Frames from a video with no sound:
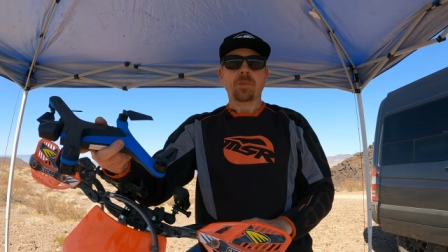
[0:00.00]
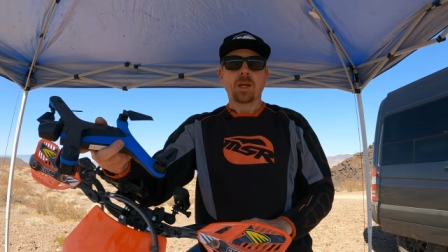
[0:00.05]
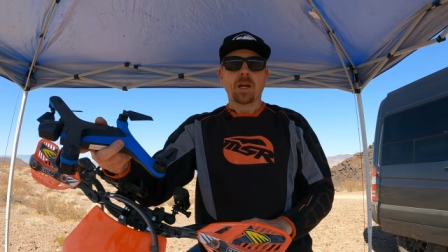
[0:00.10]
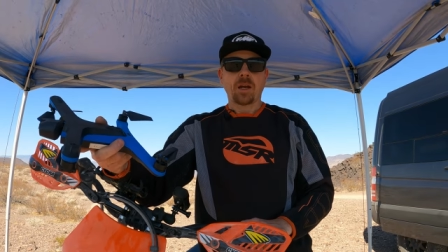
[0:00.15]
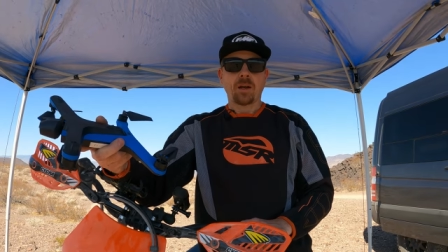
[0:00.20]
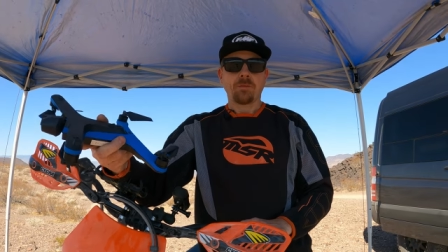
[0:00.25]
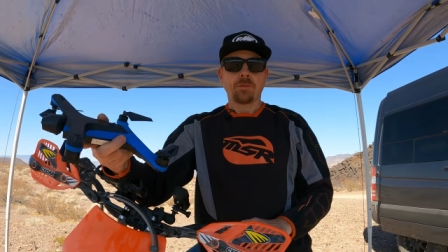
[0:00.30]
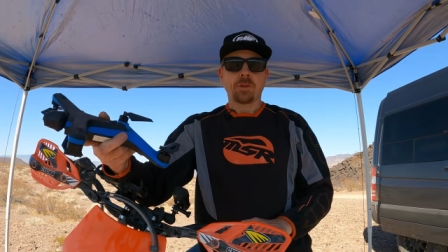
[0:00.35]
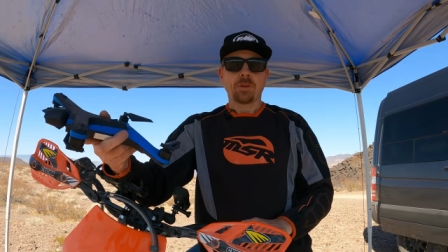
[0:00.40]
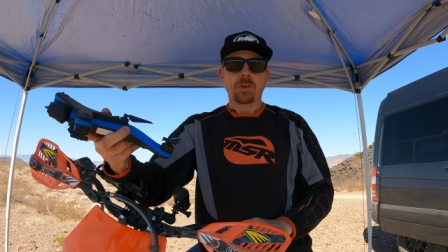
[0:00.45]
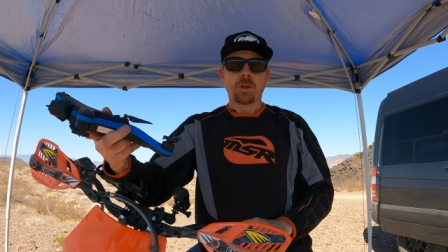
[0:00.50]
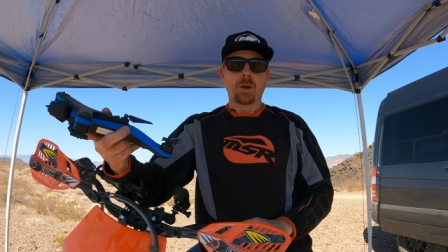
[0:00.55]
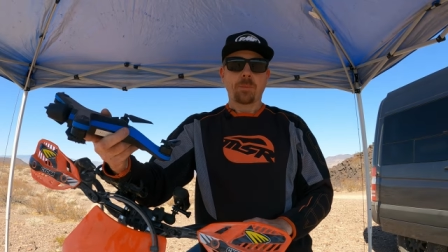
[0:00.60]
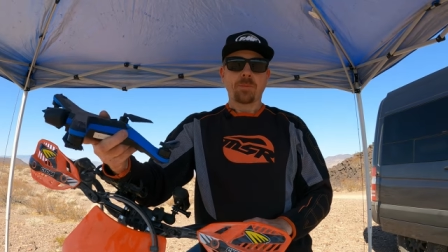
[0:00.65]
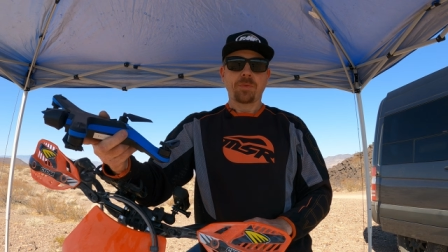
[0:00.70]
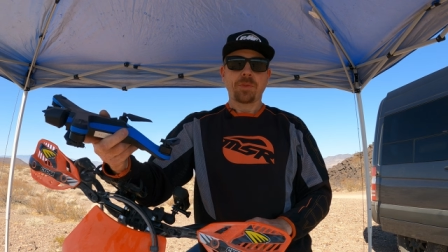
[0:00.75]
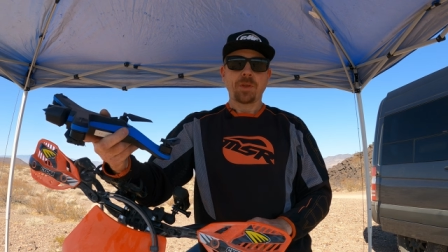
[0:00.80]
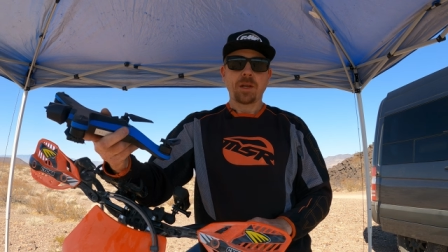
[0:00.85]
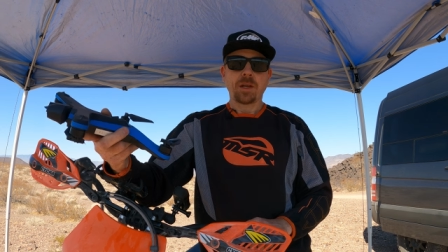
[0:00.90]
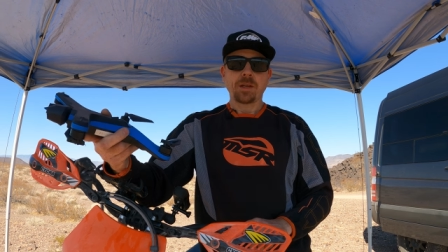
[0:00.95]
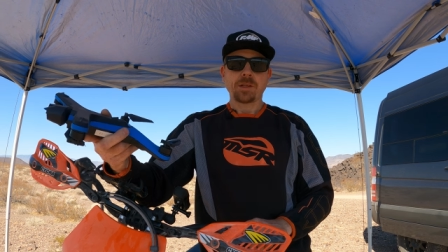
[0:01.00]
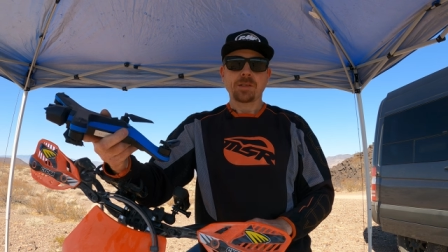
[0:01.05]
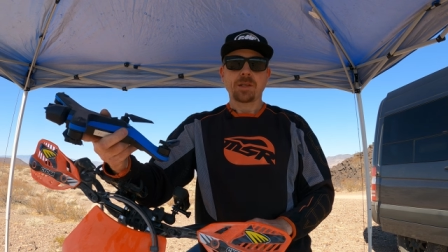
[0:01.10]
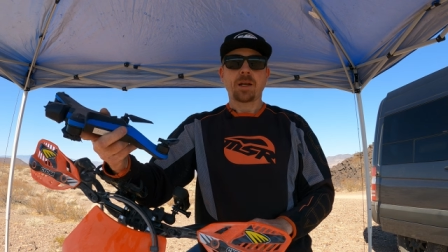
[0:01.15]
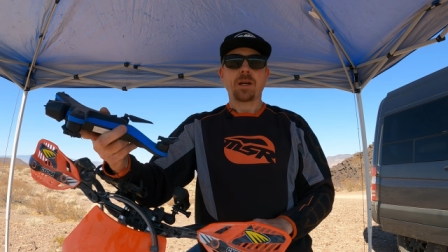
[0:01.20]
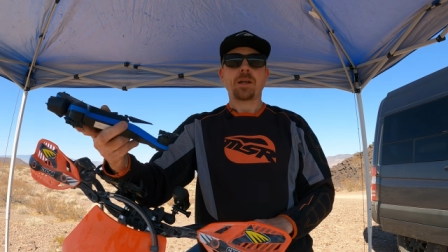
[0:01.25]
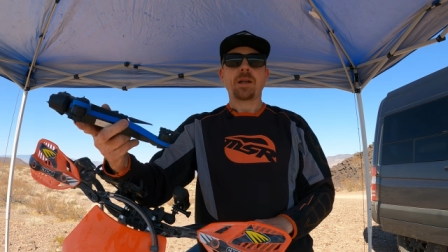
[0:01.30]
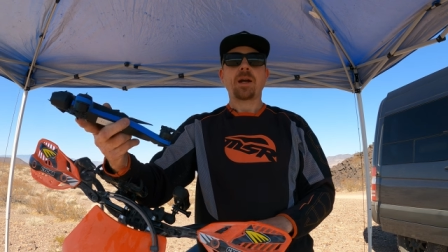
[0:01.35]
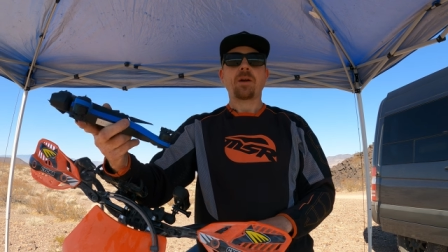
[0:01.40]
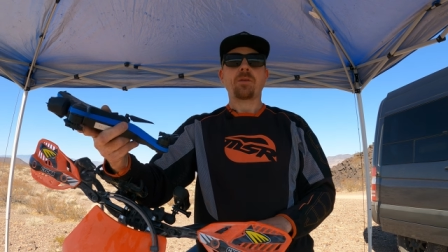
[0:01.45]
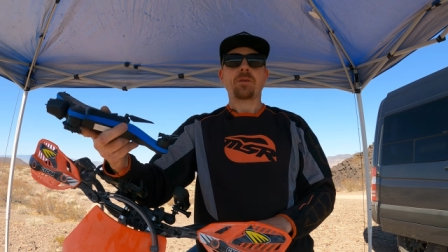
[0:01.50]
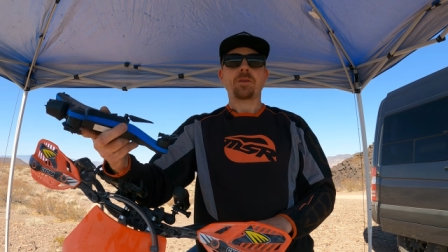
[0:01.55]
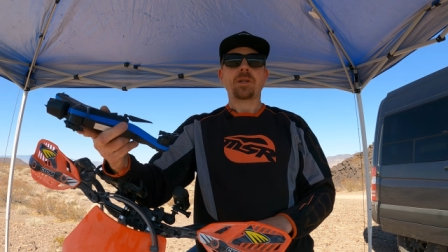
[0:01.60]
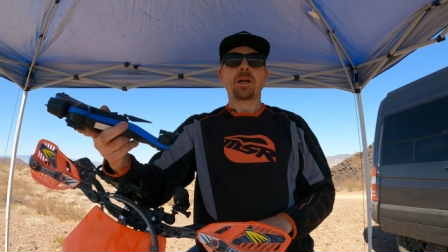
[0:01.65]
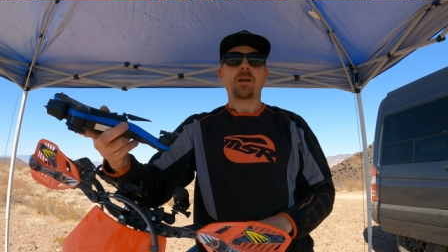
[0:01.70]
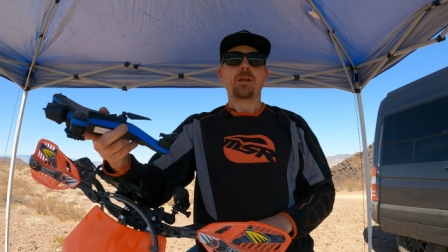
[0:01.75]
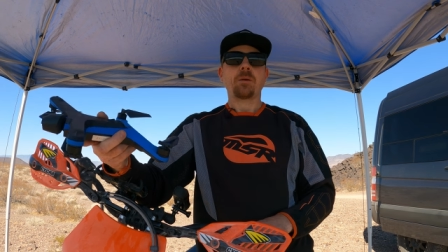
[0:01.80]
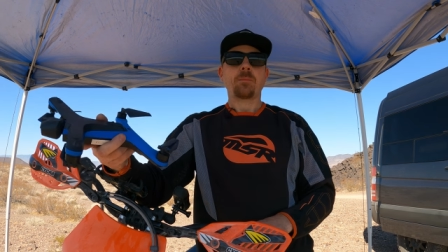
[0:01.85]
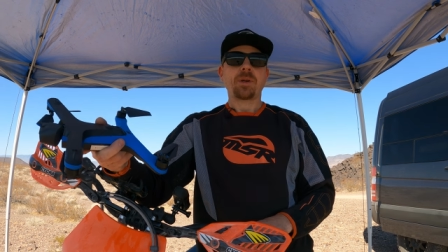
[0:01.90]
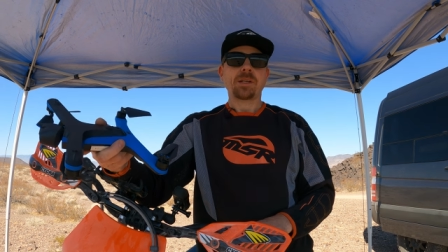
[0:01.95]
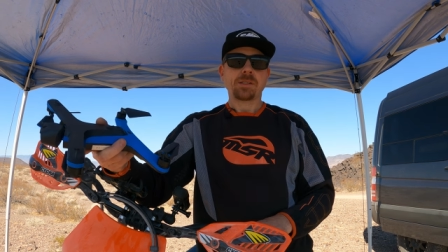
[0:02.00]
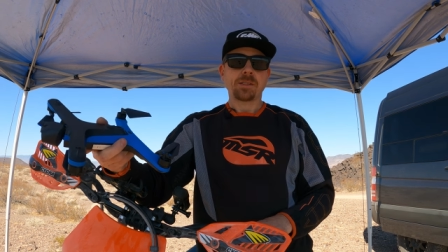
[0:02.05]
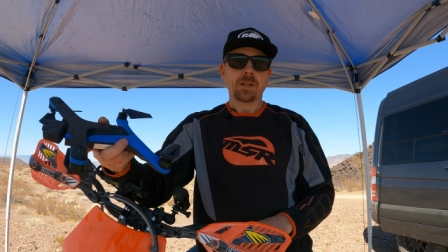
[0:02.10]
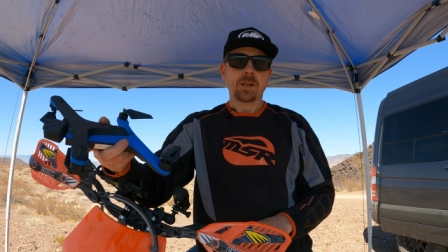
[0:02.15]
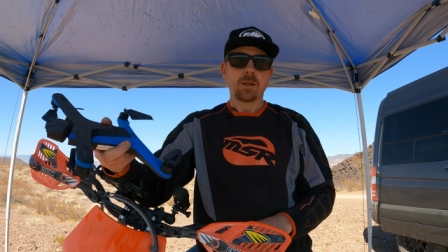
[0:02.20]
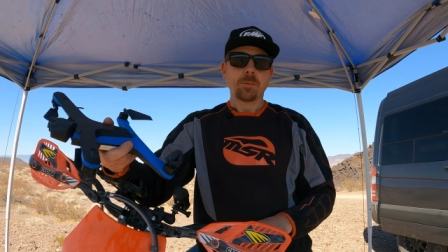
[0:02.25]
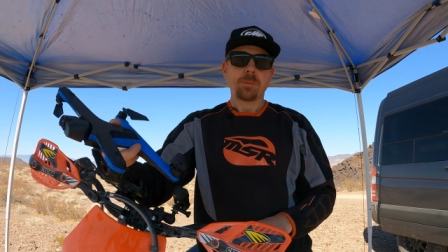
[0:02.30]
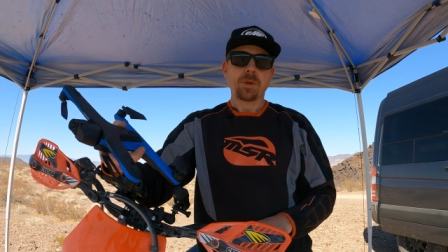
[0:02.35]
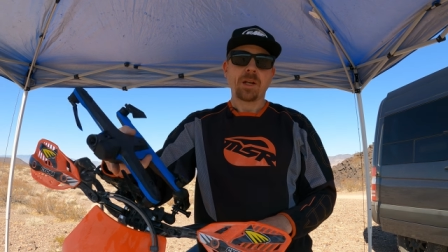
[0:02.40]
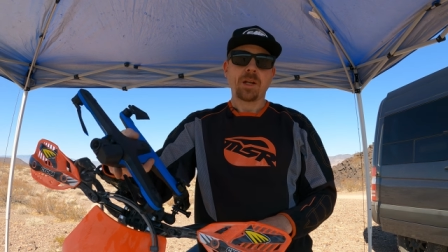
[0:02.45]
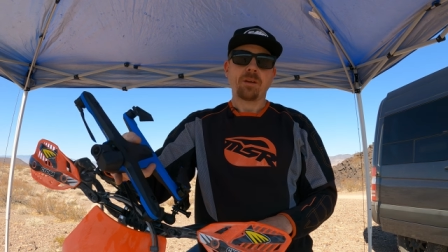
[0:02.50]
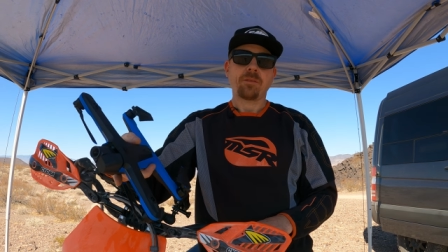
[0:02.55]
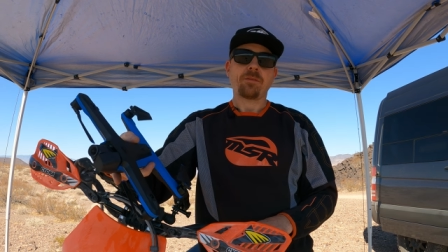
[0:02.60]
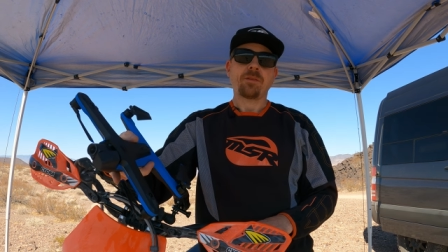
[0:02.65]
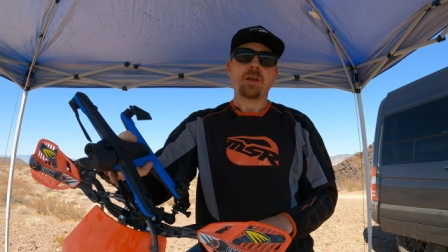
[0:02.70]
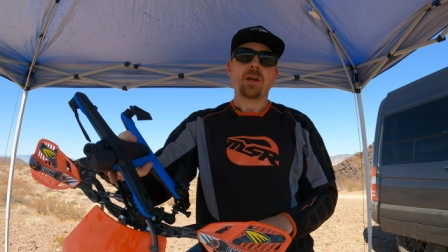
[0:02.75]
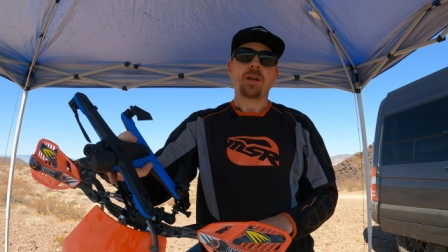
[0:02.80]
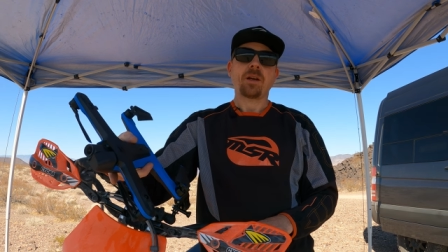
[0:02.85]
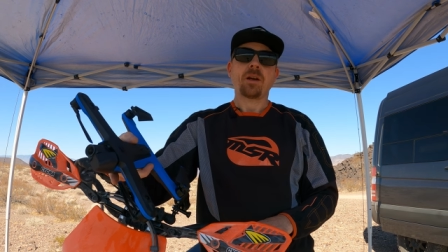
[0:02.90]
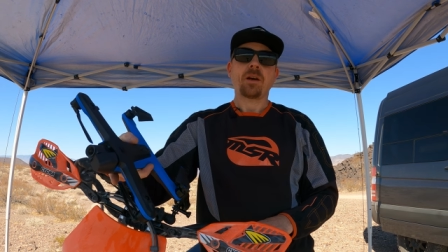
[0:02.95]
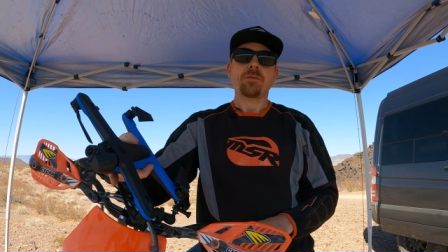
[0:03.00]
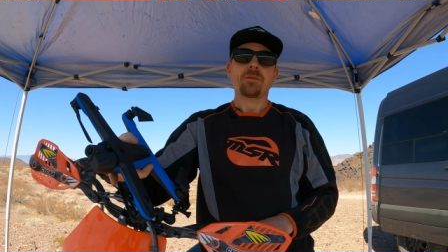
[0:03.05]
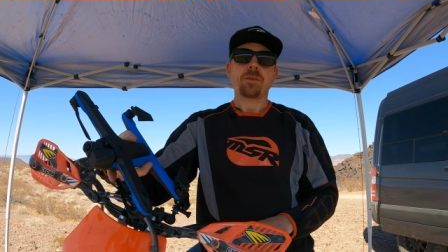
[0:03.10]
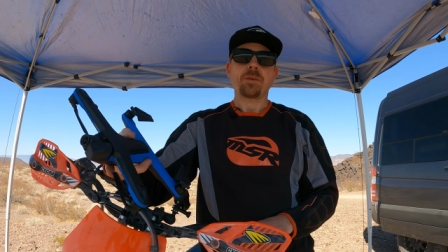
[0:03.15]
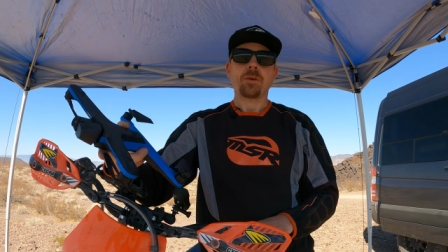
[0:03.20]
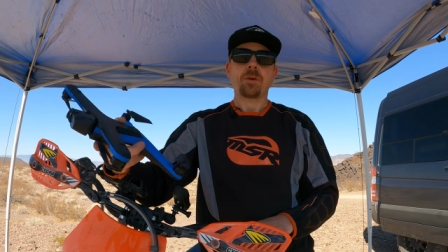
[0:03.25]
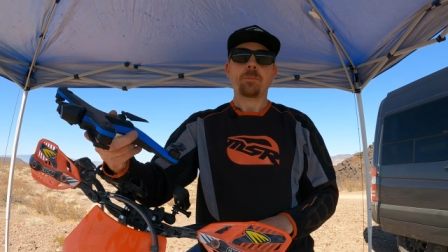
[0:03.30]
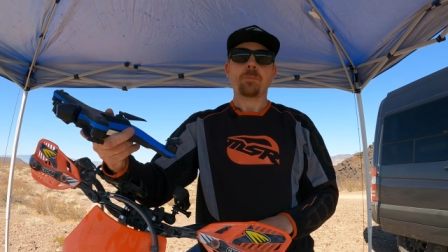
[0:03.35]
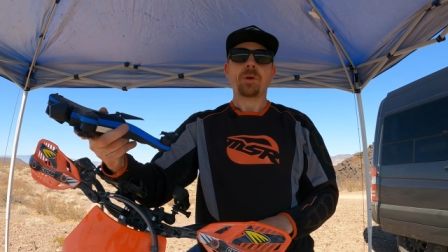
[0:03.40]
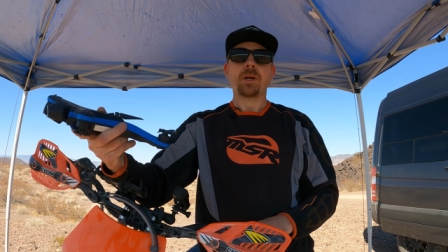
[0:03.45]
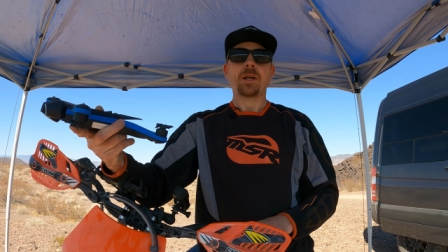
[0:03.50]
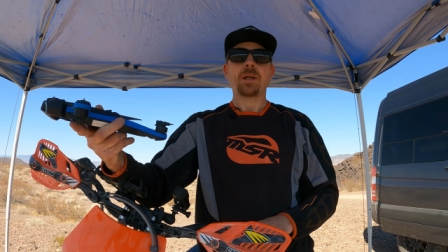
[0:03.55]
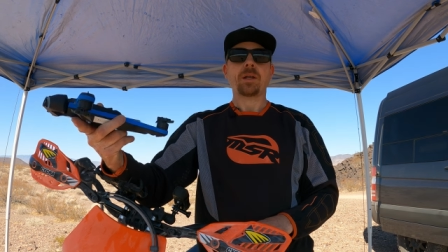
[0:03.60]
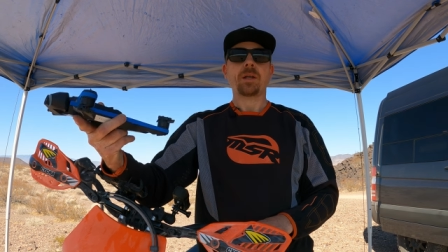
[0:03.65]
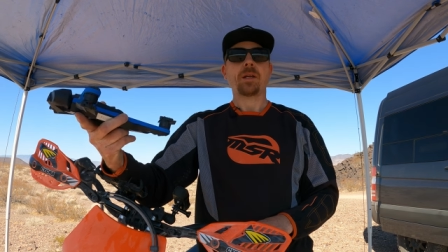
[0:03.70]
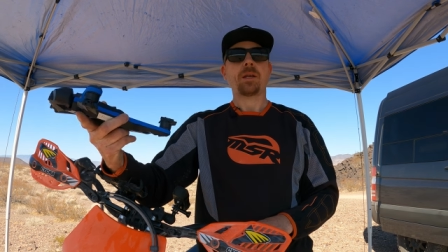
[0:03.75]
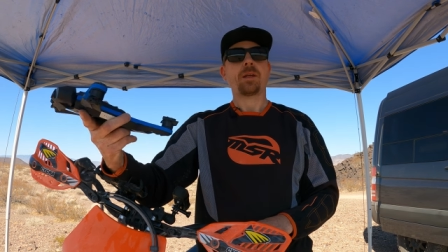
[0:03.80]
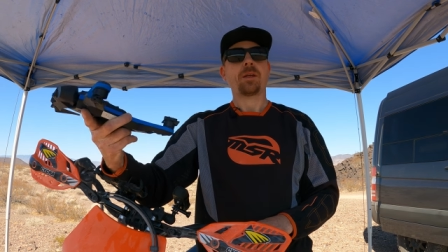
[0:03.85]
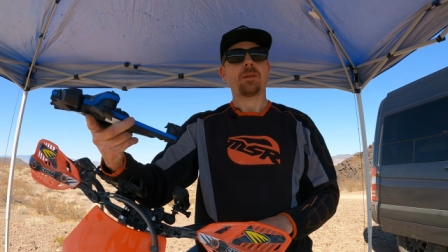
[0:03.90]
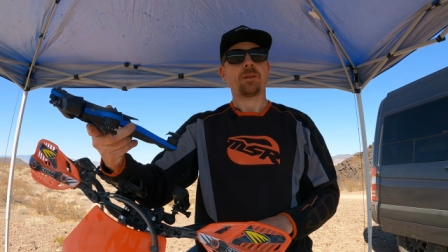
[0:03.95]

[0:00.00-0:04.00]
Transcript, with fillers: I've learned a couple things on how to dial in my setup and fly it off the dirt bike.